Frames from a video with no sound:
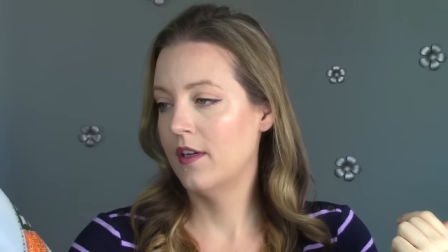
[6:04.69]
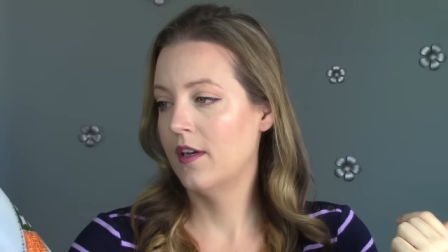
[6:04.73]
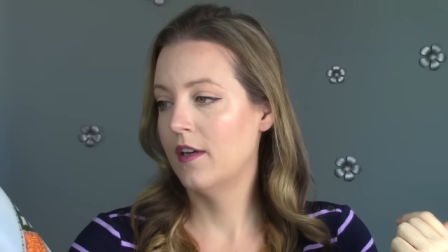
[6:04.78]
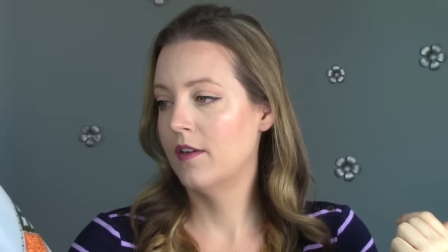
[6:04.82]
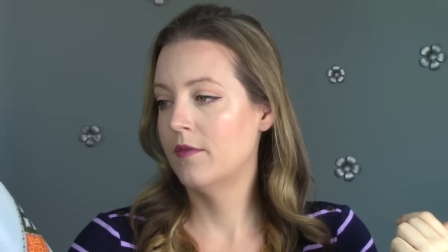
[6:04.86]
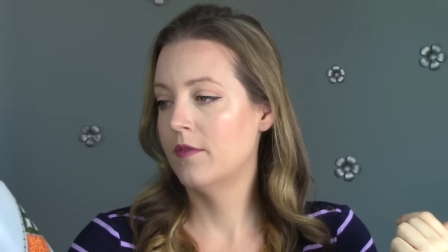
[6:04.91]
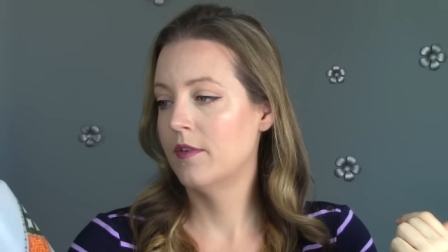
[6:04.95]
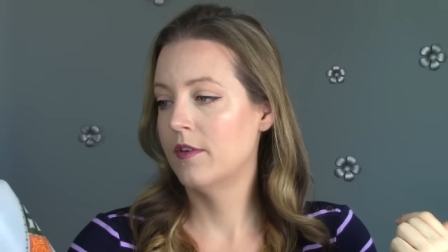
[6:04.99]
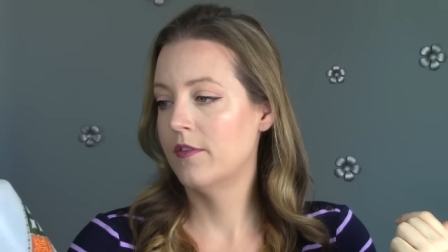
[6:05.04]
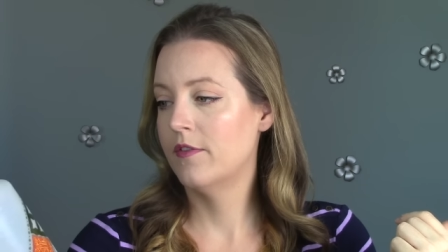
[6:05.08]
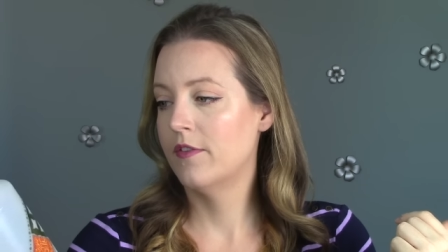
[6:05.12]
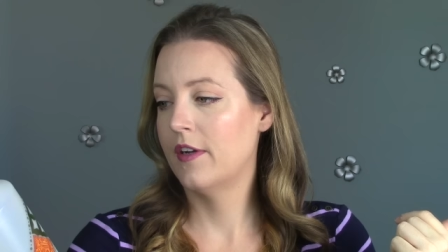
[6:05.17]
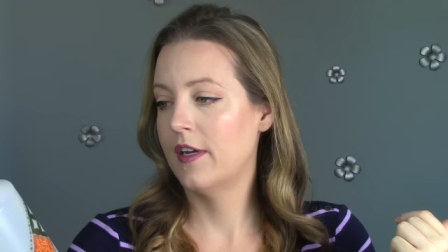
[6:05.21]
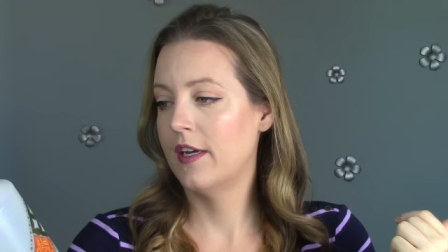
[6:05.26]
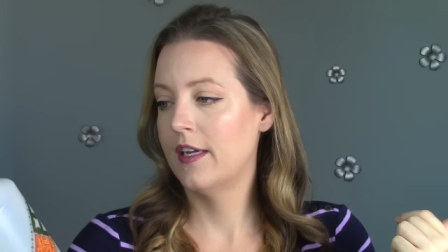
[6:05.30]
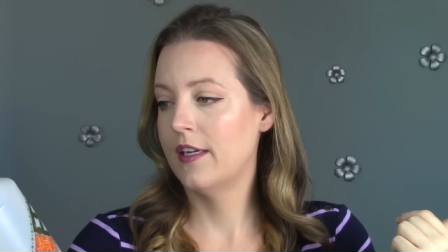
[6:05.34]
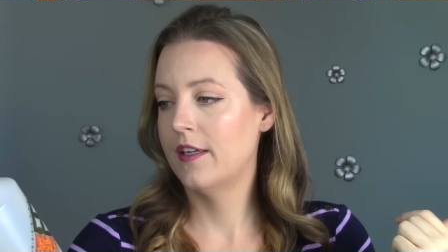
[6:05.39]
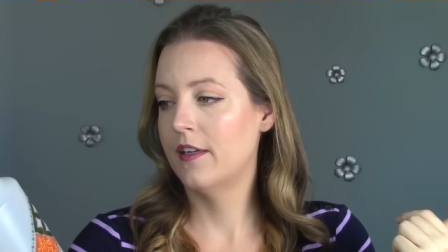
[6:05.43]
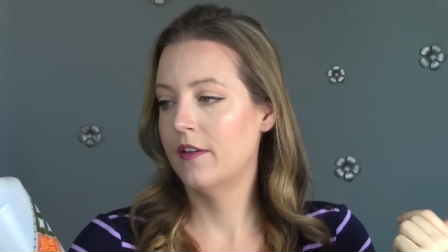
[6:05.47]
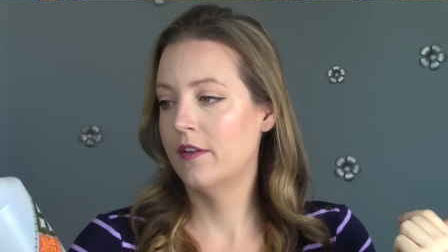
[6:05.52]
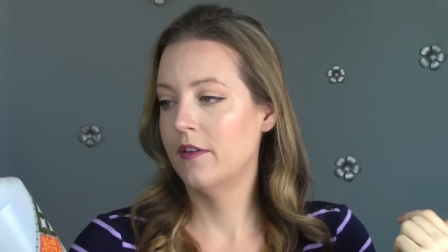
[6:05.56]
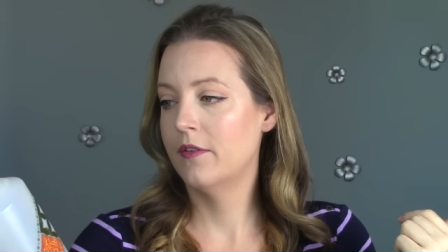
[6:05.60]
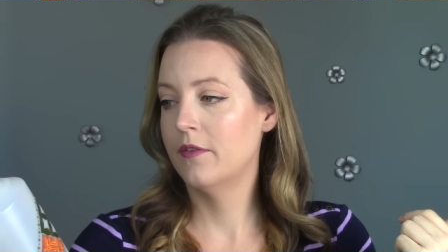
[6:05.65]

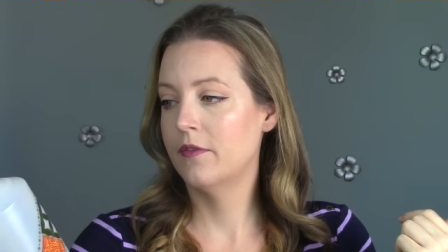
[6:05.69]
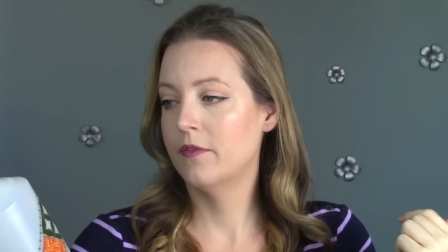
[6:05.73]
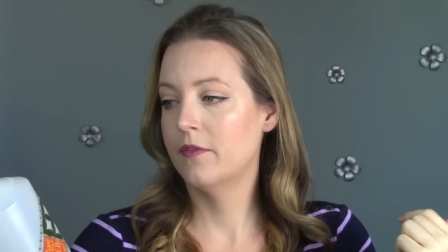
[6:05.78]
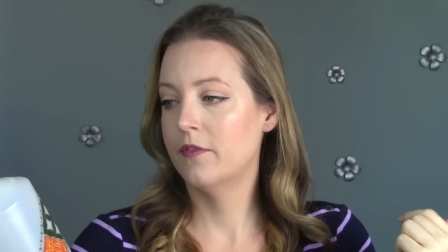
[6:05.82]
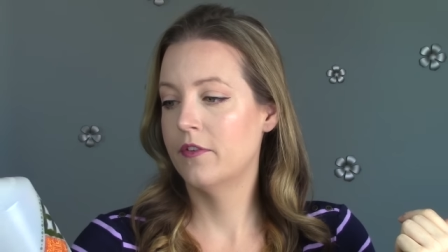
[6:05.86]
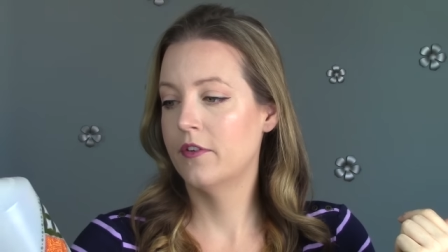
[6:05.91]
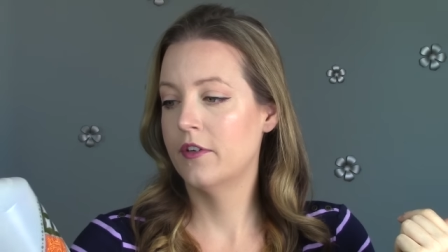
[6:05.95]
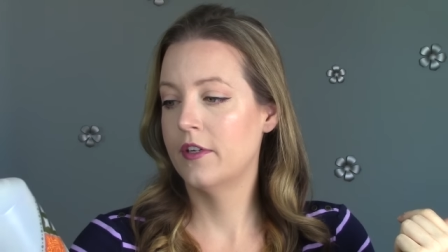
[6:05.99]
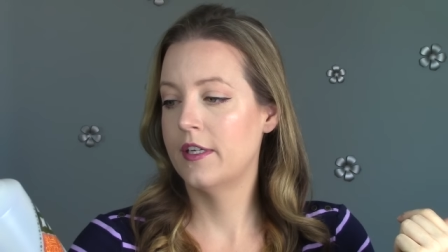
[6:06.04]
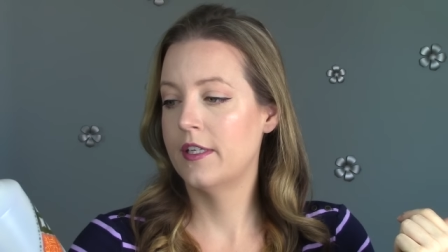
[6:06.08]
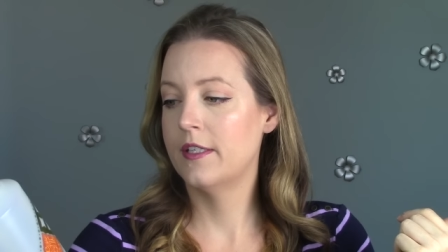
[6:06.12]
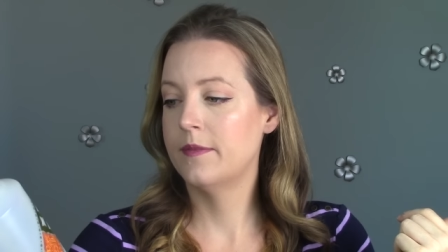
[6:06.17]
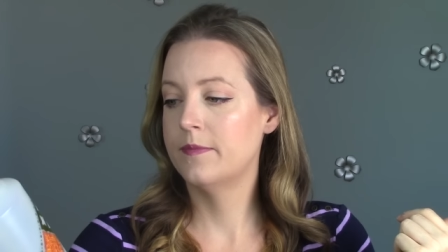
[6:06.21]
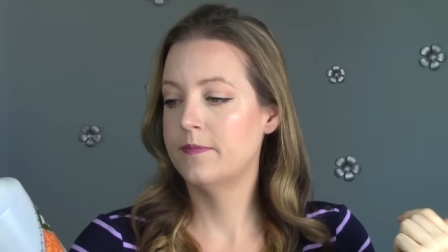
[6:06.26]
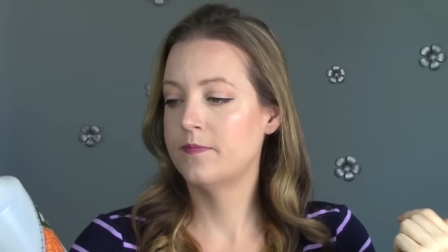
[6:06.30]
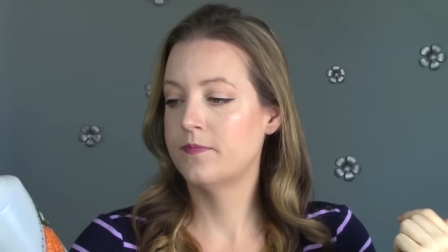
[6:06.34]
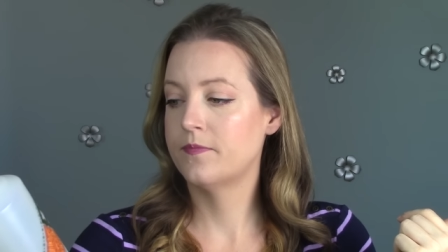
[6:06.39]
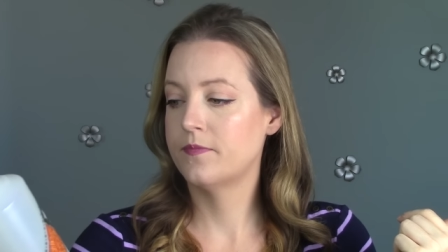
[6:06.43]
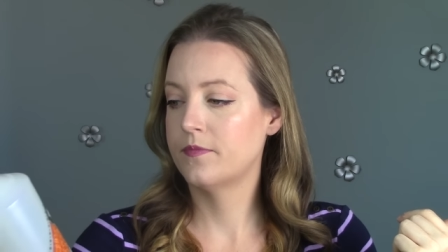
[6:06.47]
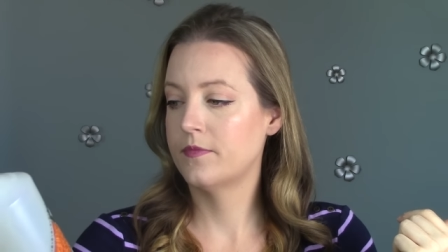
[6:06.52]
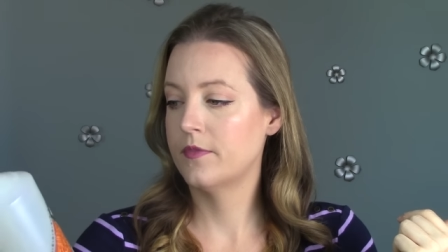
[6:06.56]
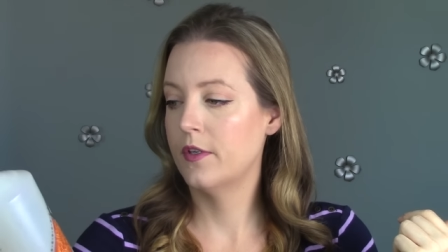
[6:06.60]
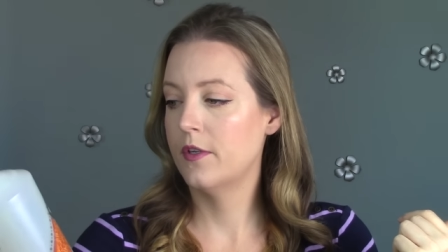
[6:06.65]
unrefined, gluten-free,
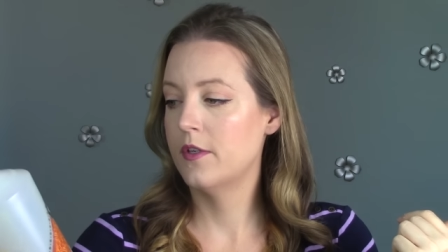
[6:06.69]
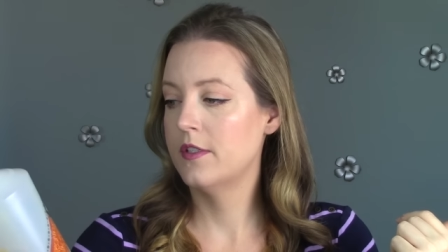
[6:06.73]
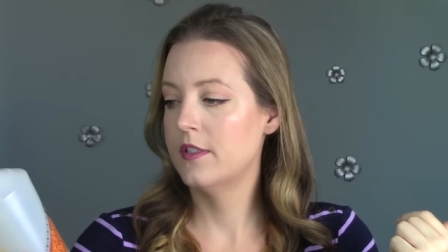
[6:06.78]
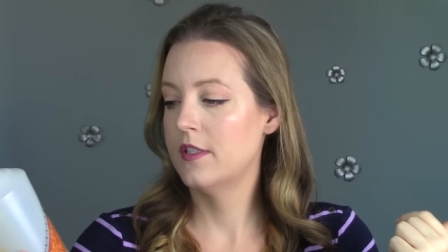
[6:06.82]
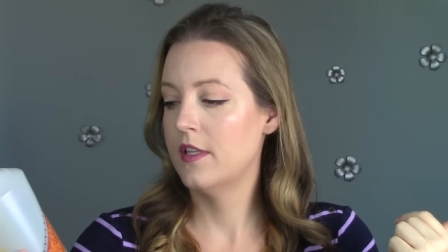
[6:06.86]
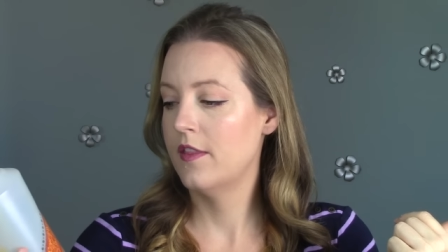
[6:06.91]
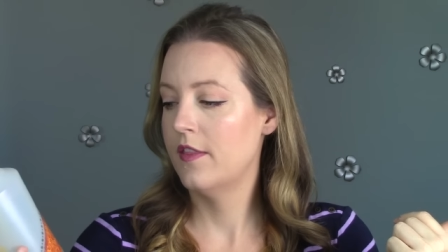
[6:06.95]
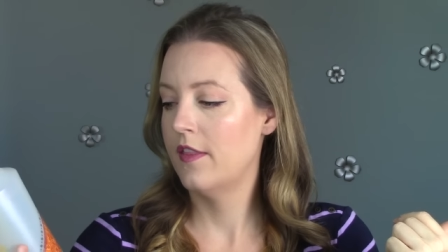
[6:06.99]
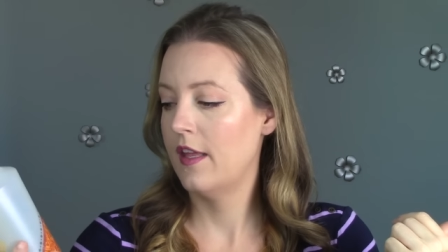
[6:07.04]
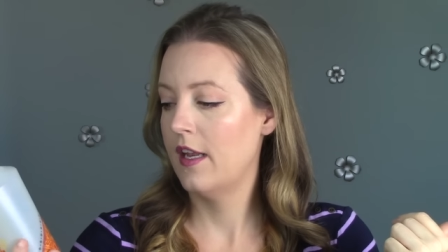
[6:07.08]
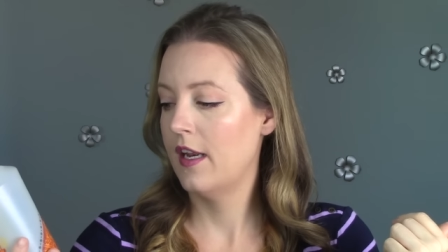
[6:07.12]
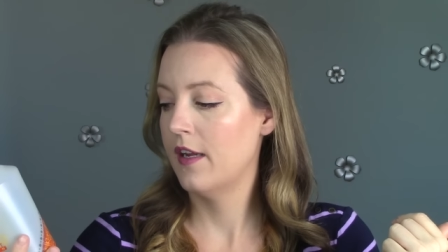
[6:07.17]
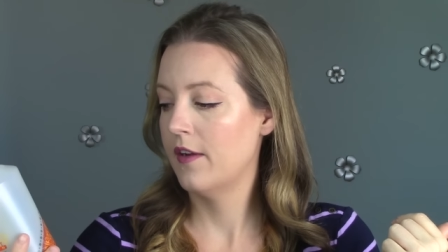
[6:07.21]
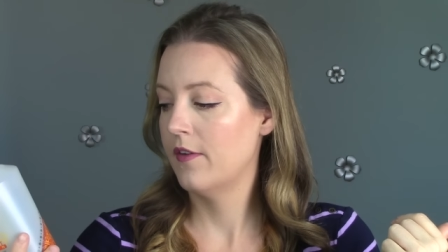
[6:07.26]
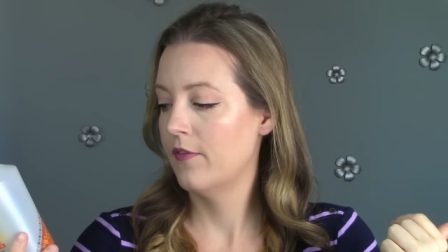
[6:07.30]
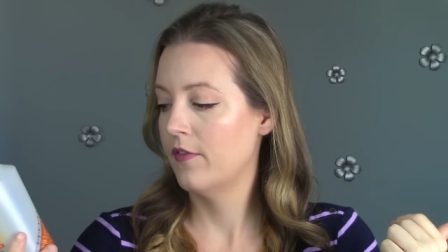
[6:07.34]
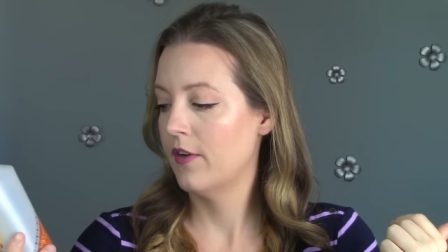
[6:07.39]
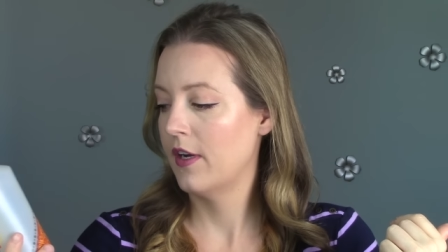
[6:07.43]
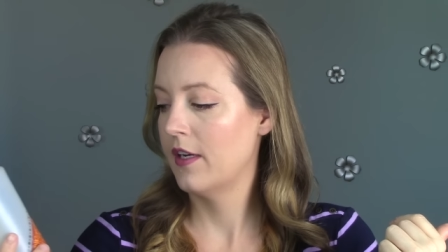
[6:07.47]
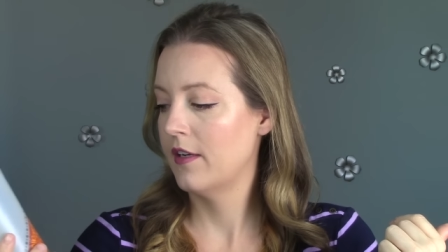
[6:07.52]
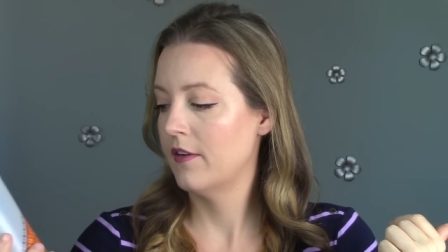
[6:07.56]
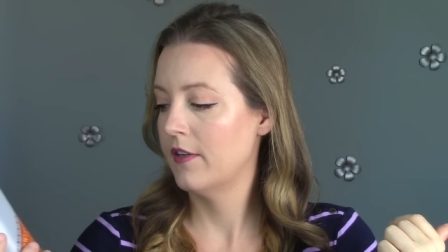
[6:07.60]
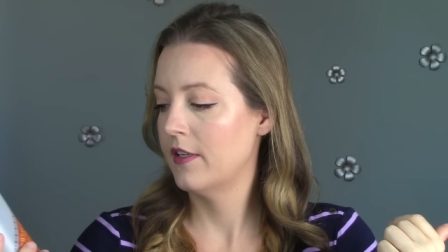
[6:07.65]
no synthetic
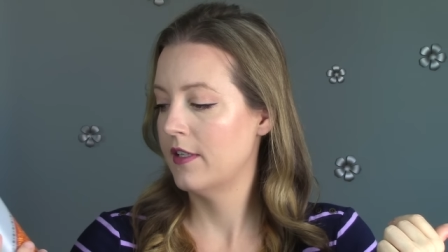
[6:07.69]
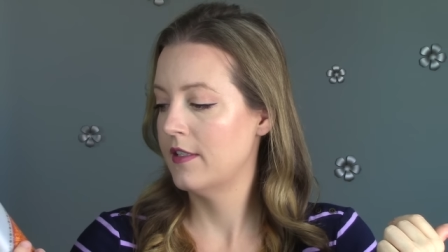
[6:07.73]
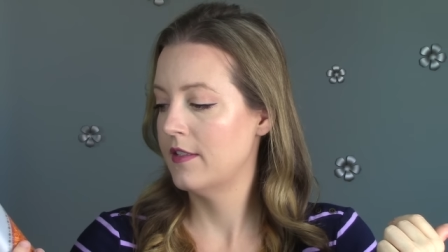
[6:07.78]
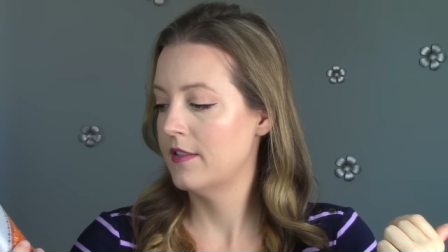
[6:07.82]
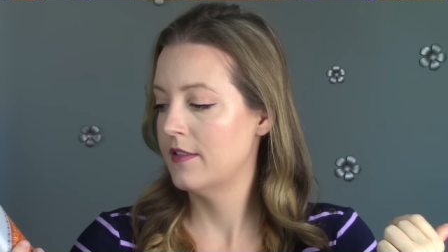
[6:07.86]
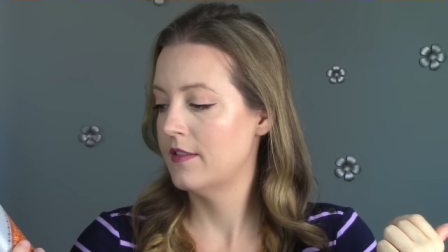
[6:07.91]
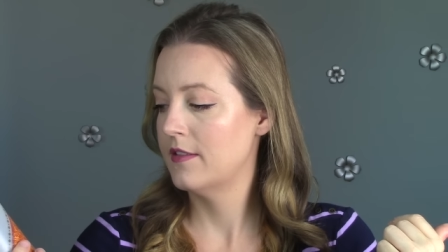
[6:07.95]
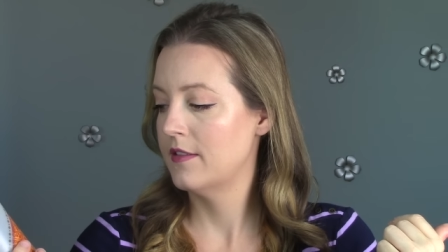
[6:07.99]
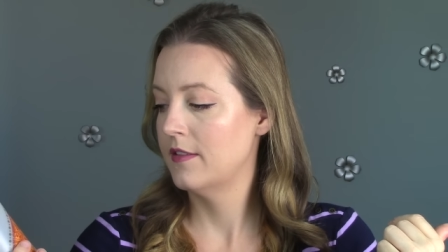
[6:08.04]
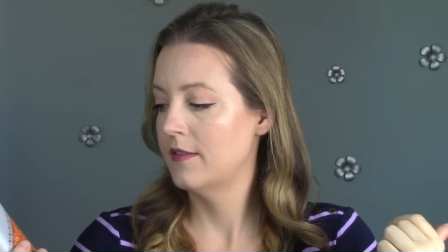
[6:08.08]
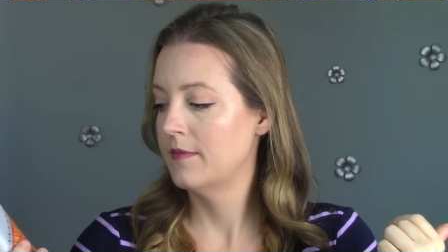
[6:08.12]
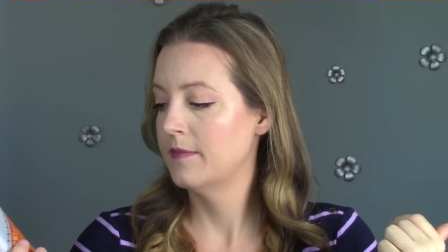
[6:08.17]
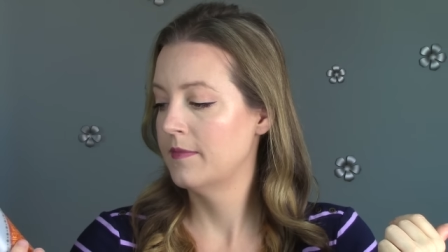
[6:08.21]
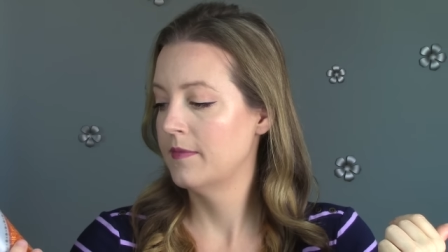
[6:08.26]
fragrance,